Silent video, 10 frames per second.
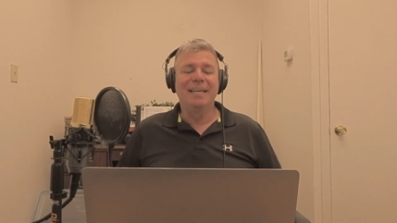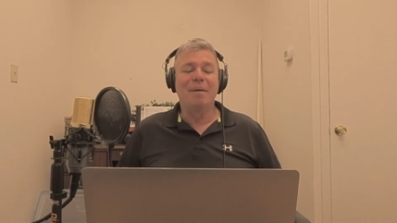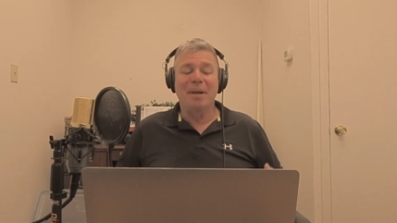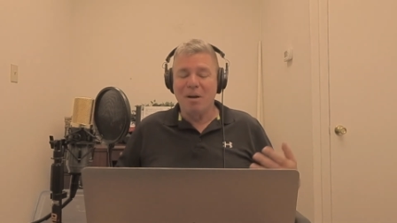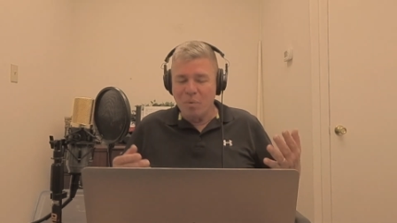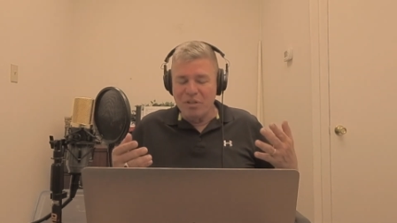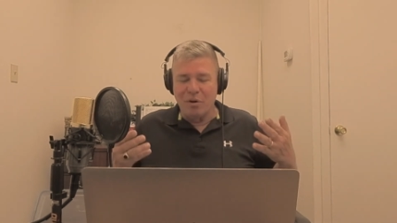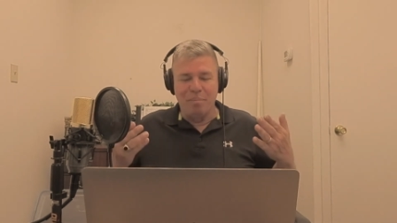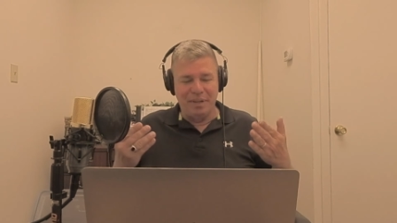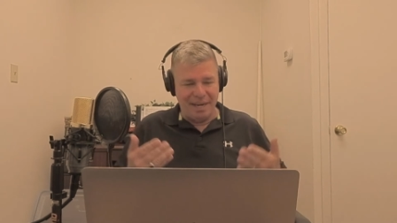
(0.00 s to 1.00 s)
I mean,
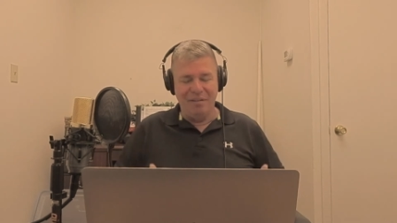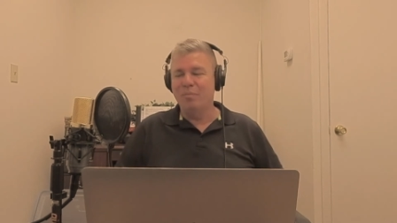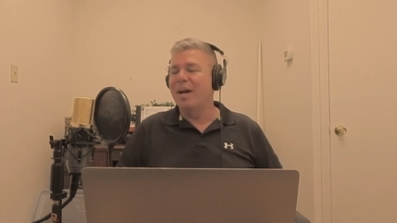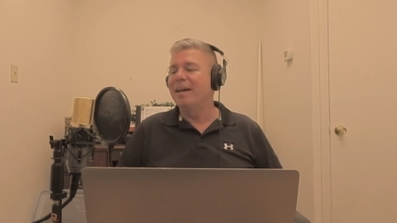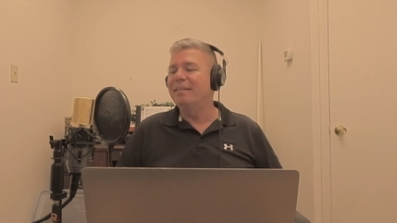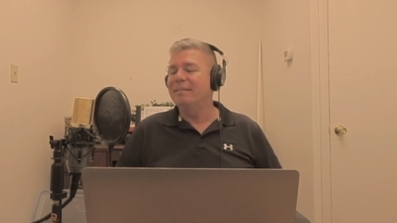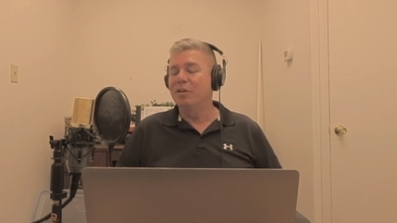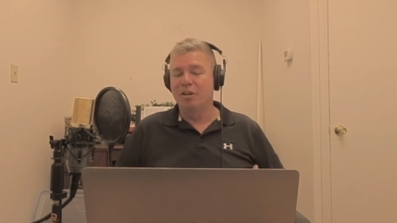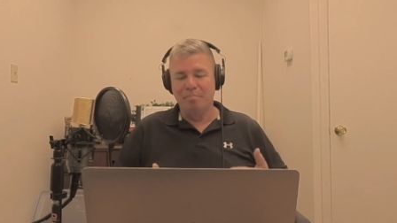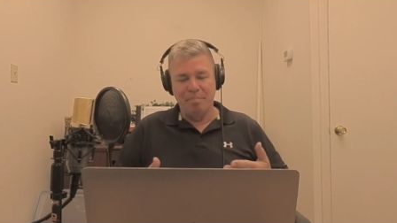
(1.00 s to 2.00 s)
there are plenty of ways.
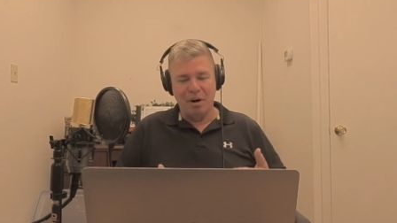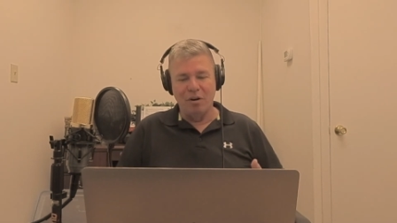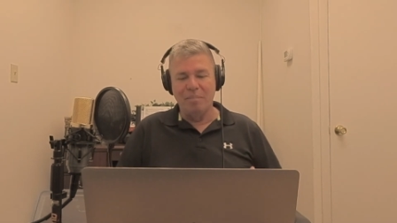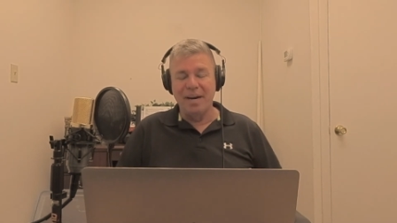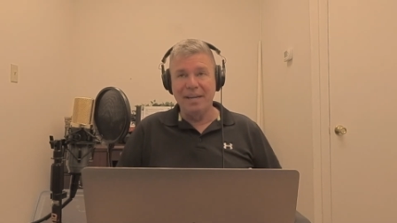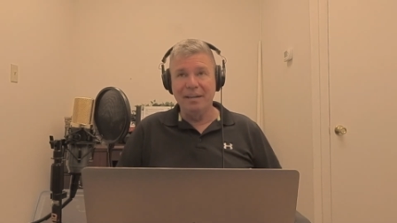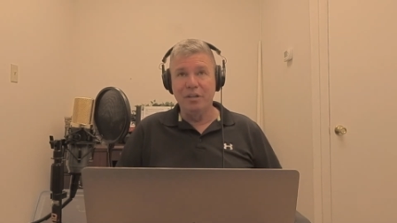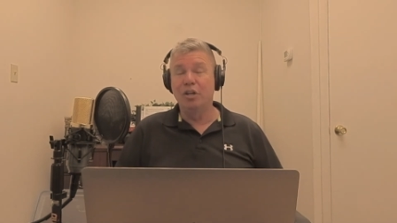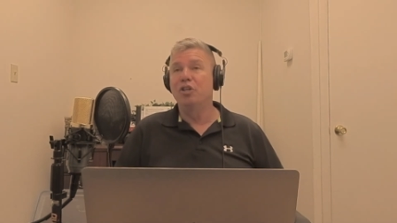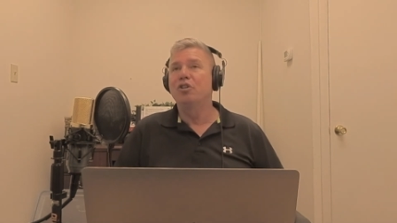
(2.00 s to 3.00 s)
You can borrow money.
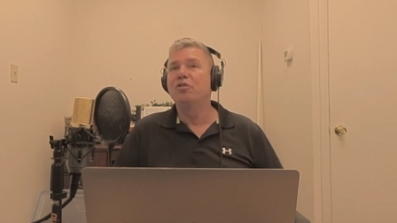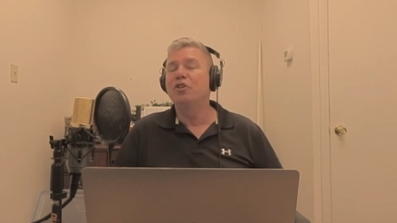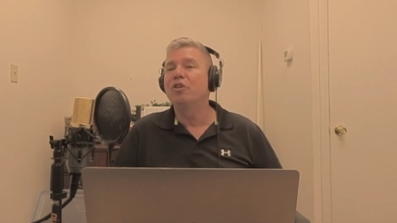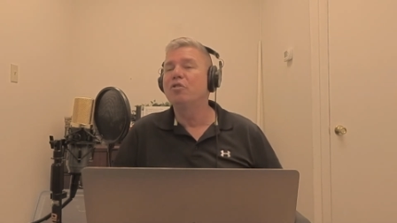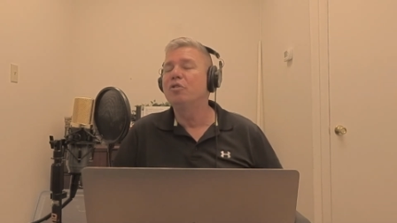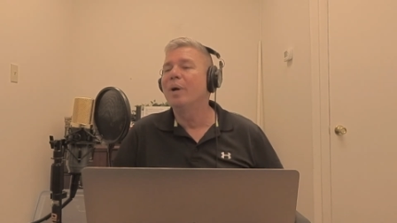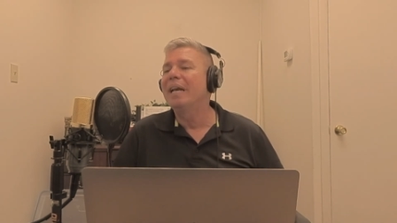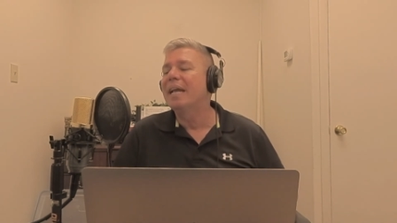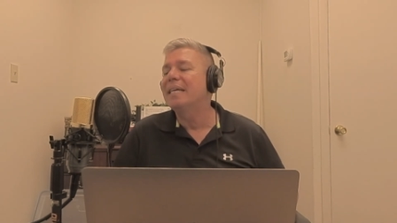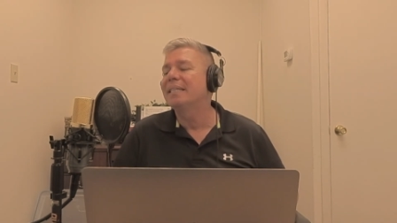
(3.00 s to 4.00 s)
You can choose to go to a
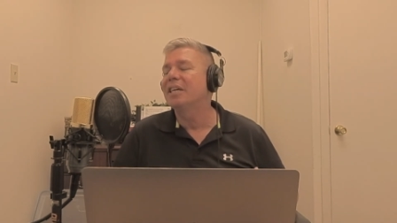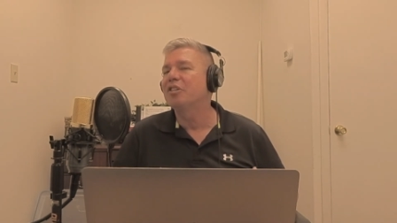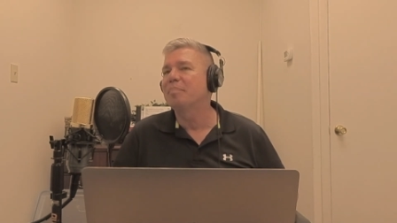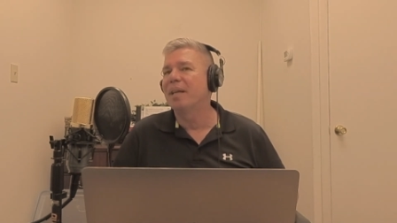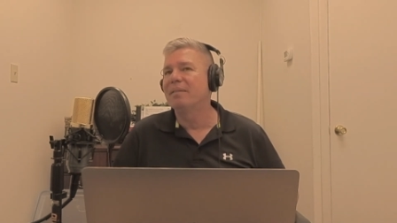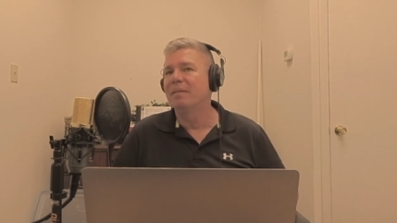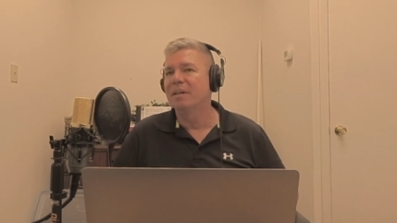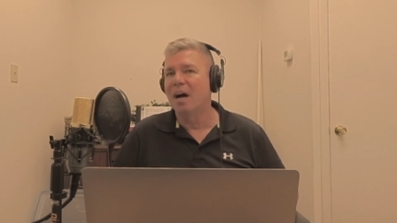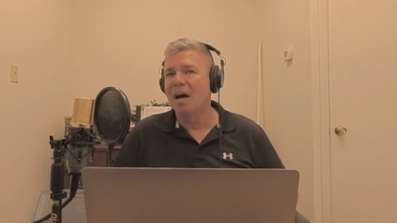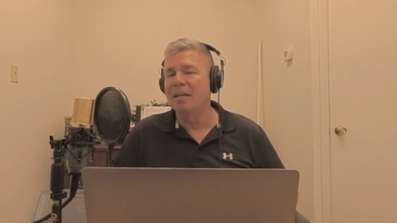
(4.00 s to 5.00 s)
less expensive
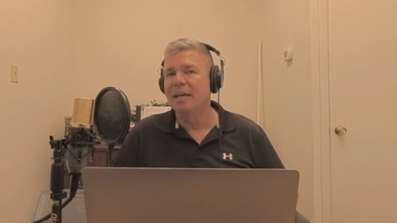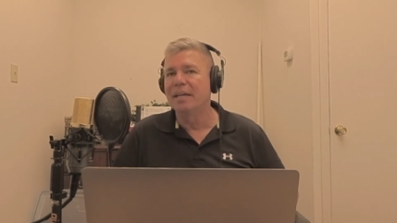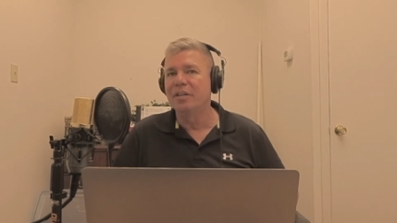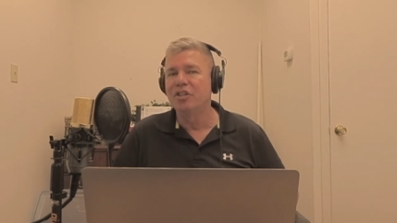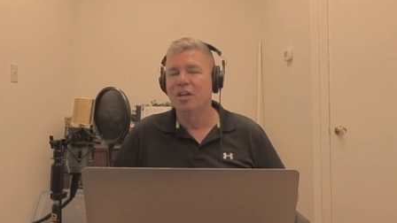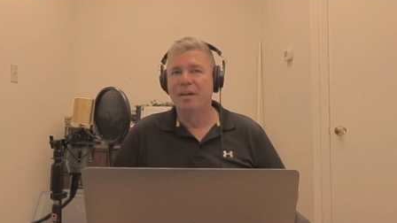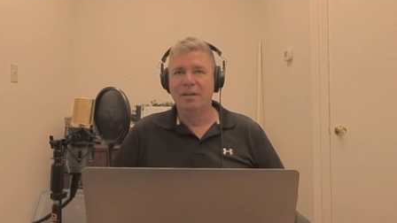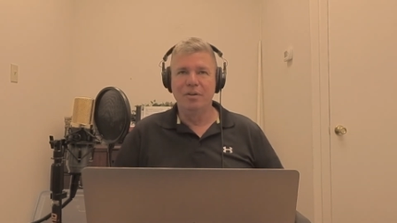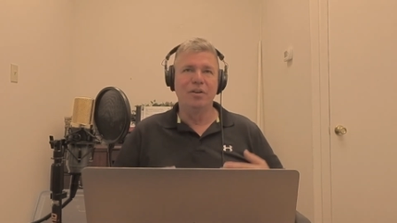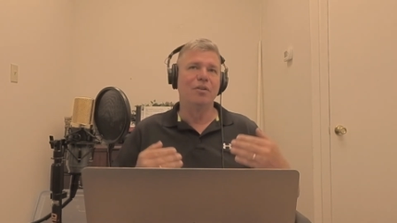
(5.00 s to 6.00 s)
college.
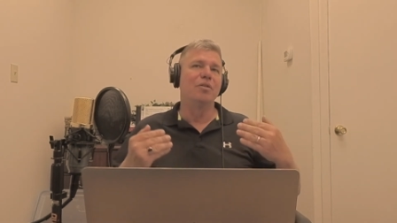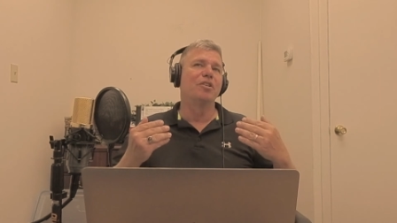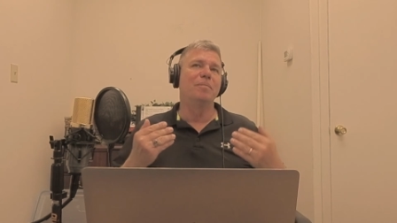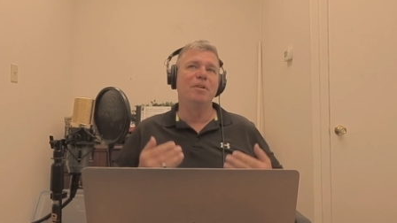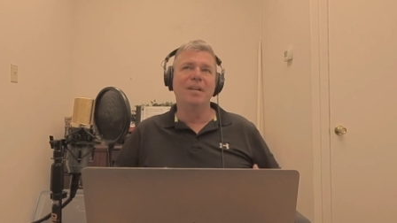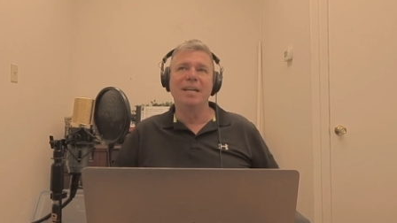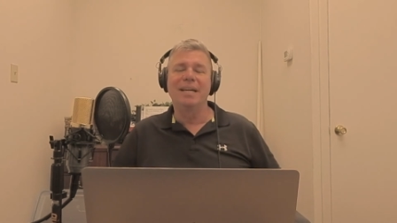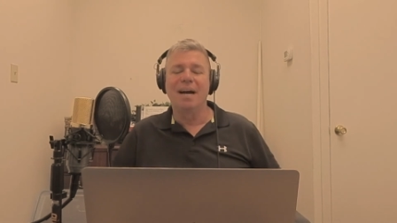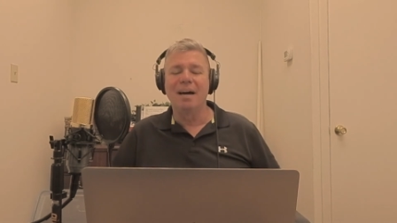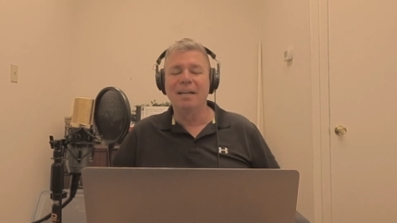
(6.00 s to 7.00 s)
You can go to community
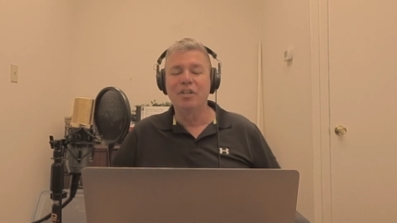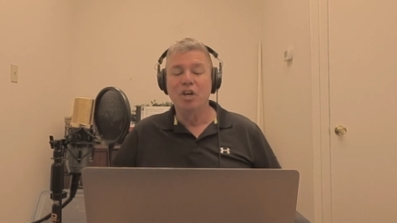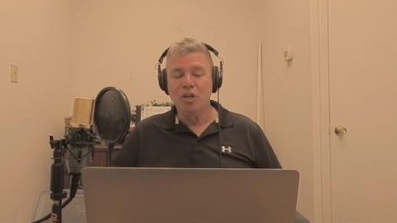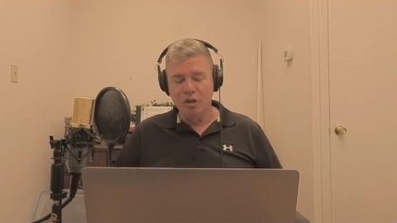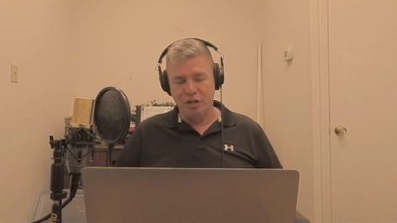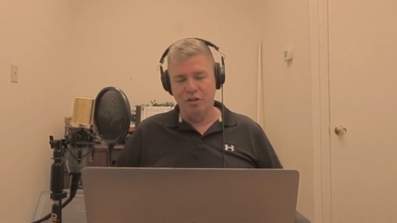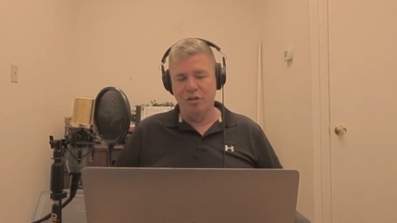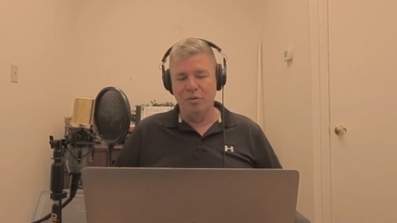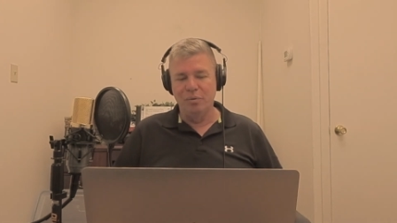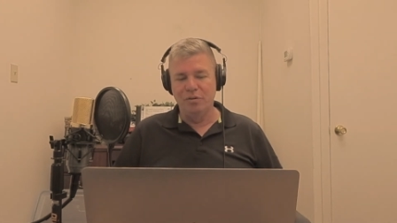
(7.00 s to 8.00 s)
college. You can
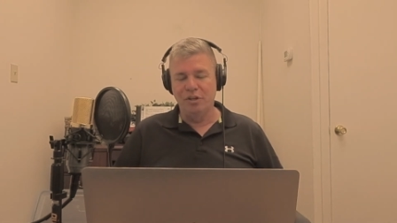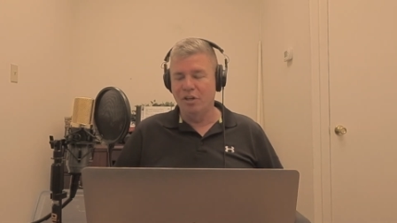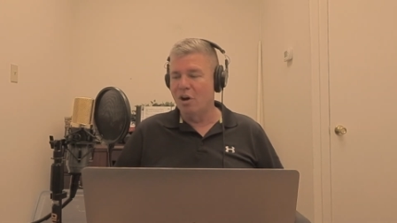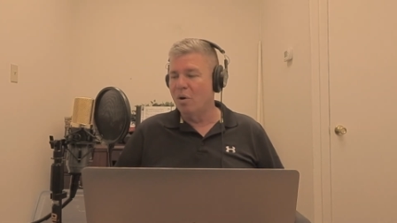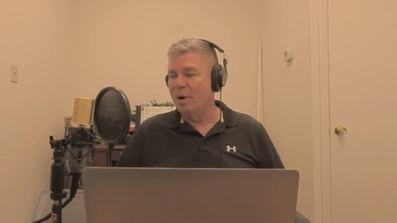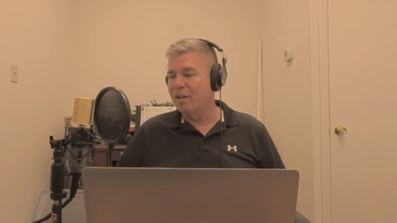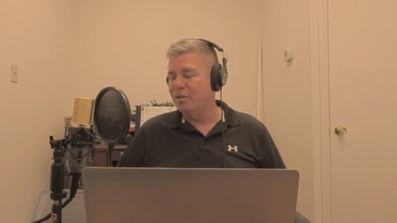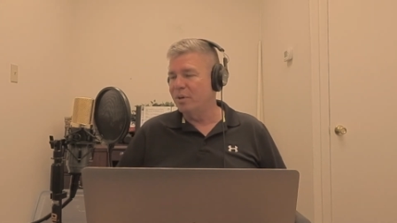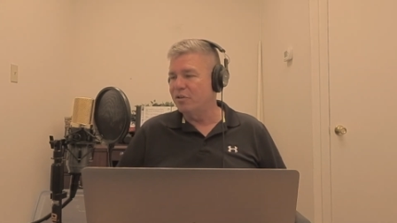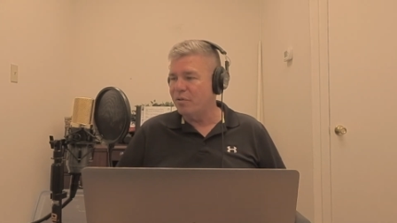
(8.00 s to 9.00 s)
choose to go
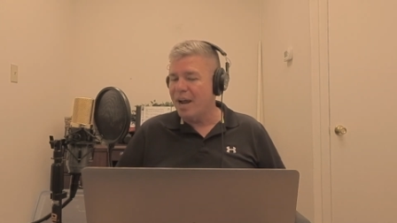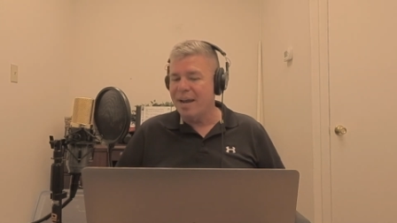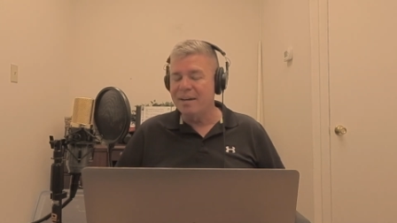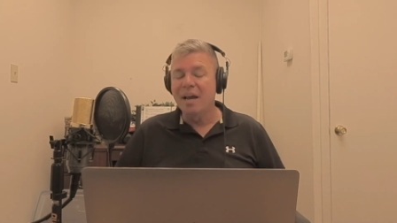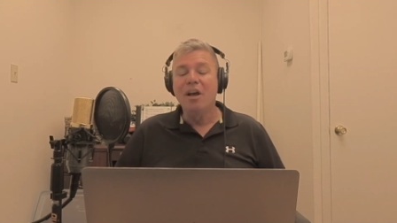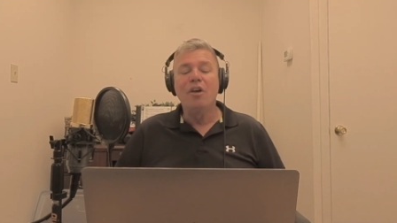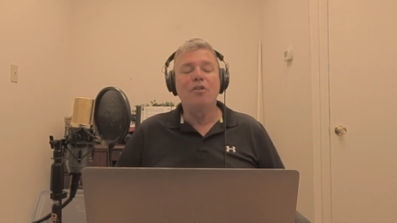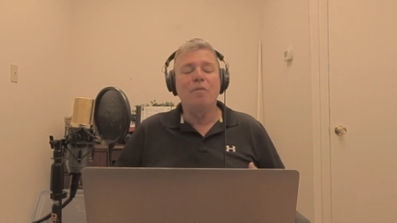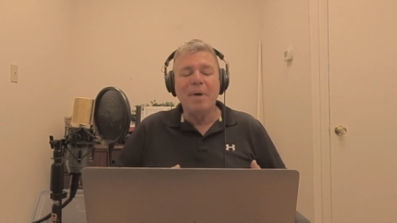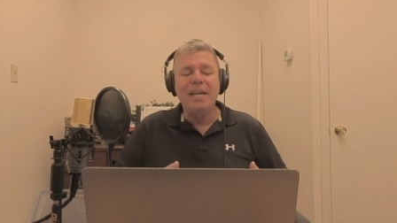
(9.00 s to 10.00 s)
into a trade.
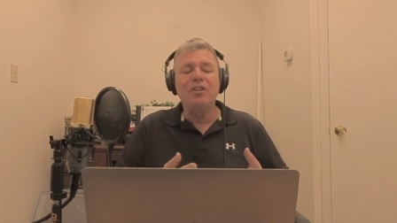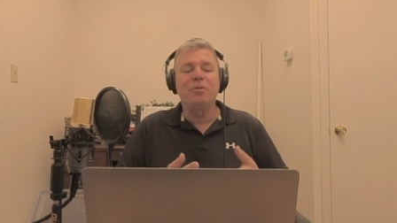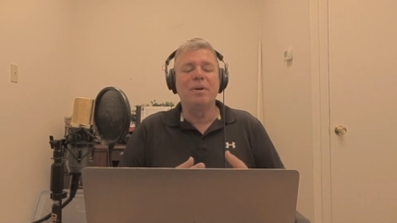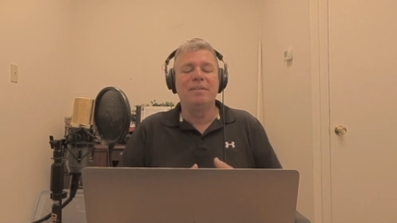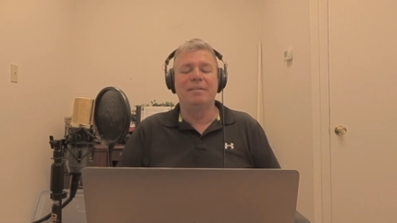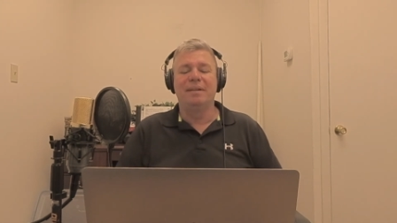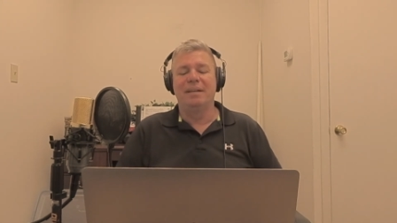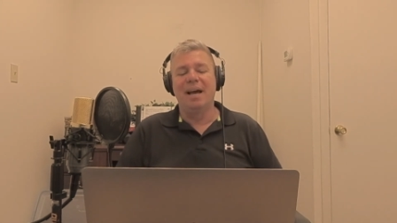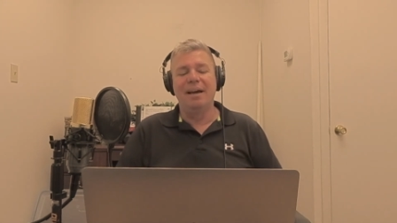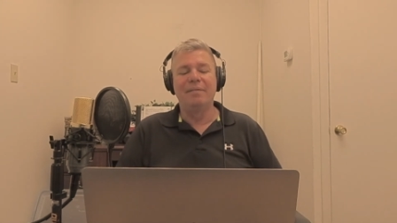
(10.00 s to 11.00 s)
There are many choices in
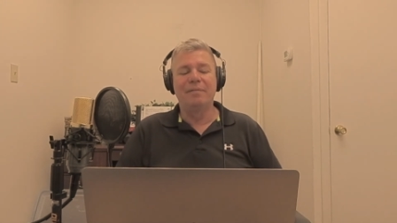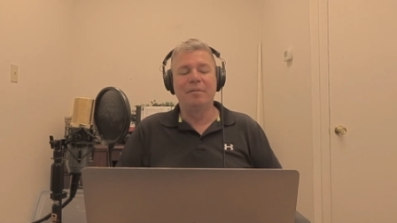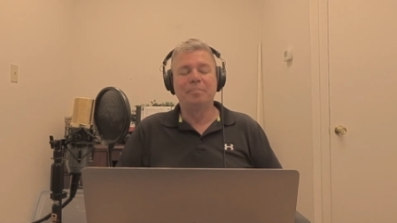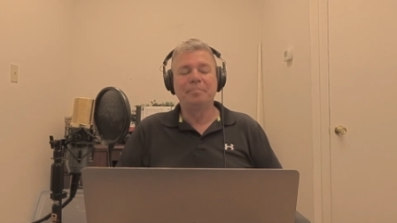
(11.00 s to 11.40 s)
life.